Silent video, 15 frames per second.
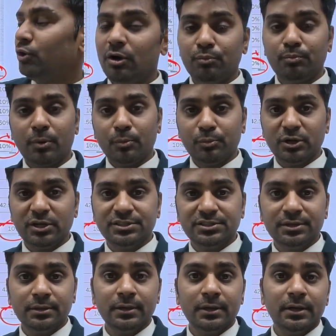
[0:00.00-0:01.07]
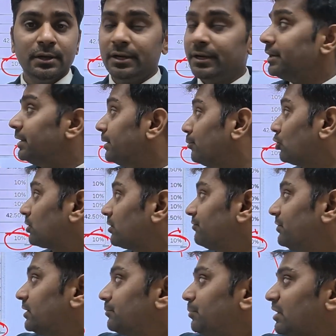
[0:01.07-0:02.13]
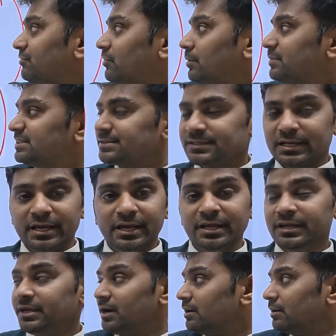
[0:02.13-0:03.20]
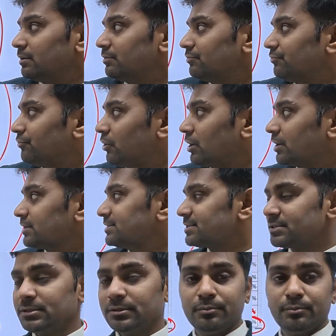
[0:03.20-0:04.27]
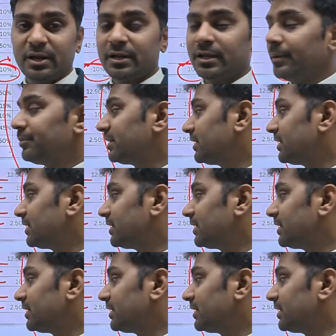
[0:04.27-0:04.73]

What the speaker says: population, demographic performance, area, forest, per capita